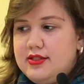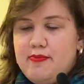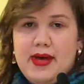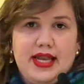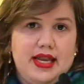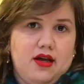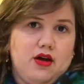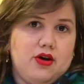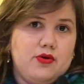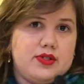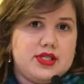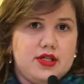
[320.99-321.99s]
Depending on
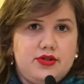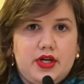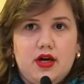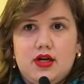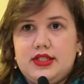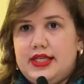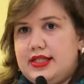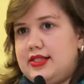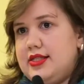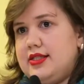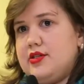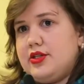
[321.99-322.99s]
host country
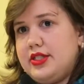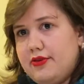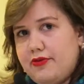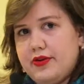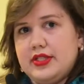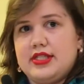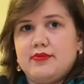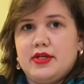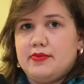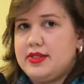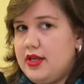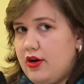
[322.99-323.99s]
context, these look different.
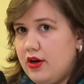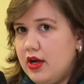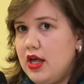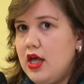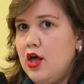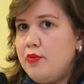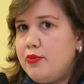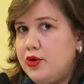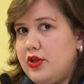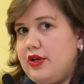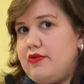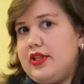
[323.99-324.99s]
Sometimes they're
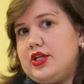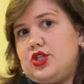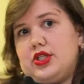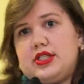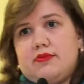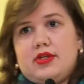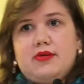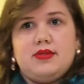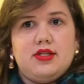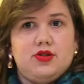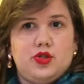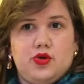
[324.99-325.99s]
purely religious, sometimes
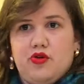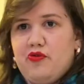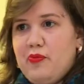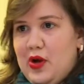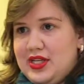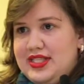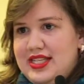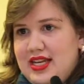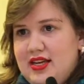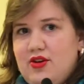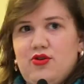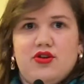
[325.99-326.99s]
they're sort of
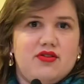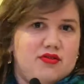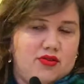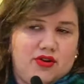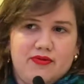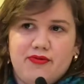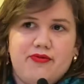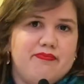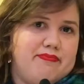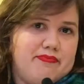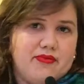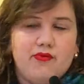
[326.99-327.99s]
Bosnian or
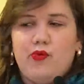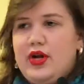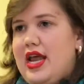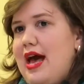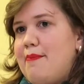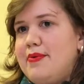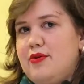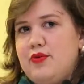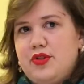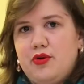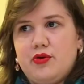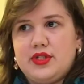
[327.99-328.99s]
what happened
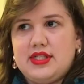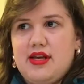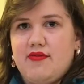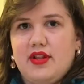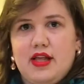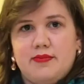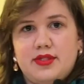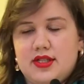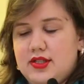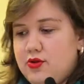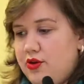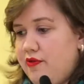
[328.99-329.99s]
with Yugoslav clubs,
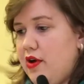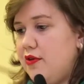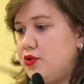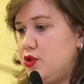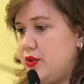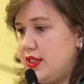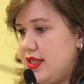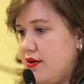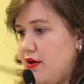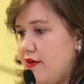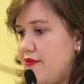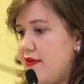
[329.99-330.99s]
the sort of offshoots
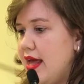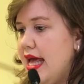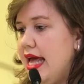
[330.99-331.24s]
thereof.